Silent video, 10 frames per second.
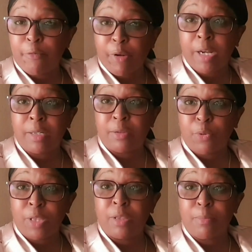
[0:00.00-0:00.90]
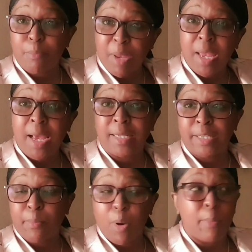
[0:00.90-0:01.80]
friend with me
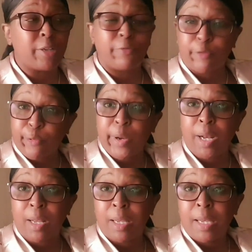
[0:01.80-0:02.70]
at the moment, for real.